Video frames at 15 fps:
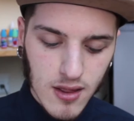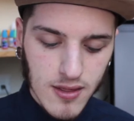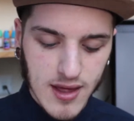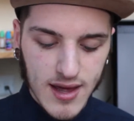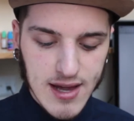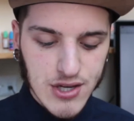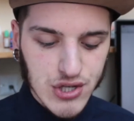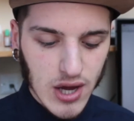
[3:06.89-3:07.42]
they
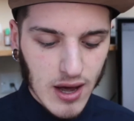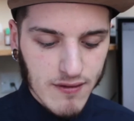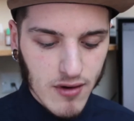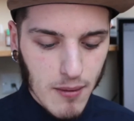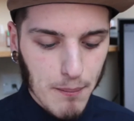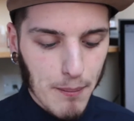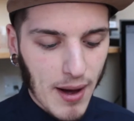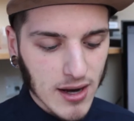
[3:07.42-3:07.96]
each have
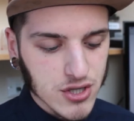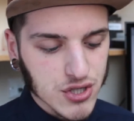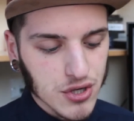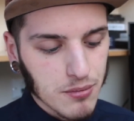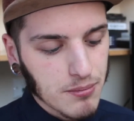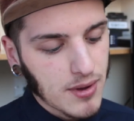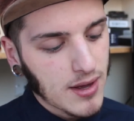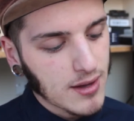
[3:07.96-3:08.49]
a batch
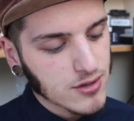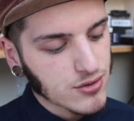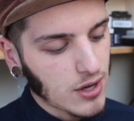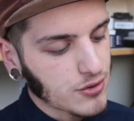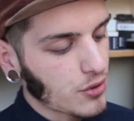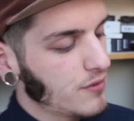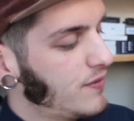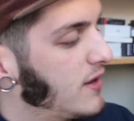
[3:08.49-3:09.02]
number, so
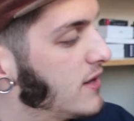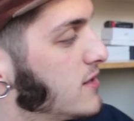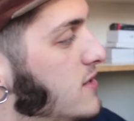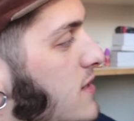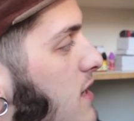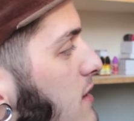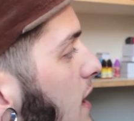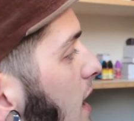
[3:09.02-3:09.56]
I don't know if you can
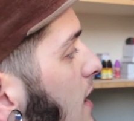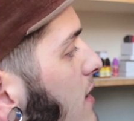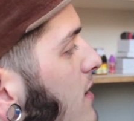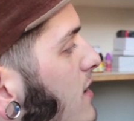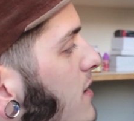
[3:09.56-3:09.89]
see that,